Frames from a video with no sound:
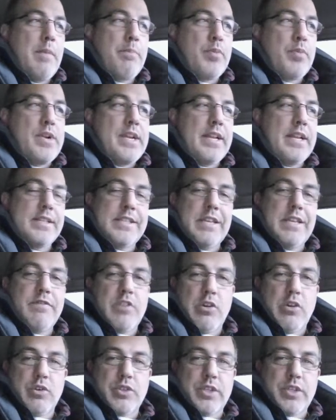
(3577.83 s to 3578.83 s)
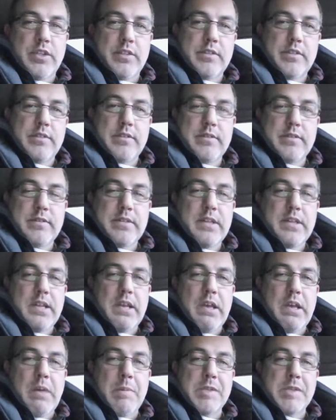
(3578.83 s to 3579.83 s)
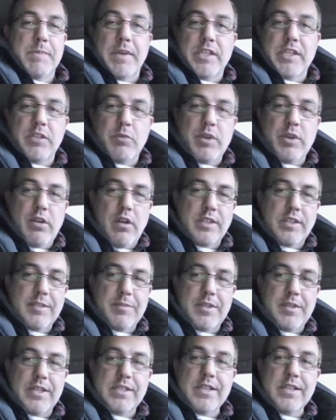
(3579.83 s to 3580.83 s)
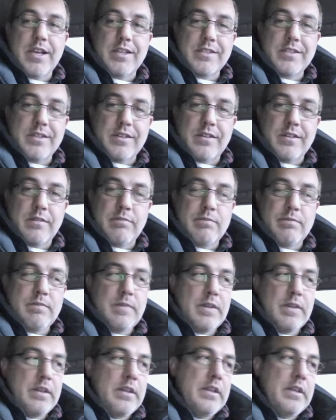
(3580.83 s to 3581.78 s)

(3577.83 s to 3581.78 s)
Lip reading: preconceived notions, especially when you're on something that's custom,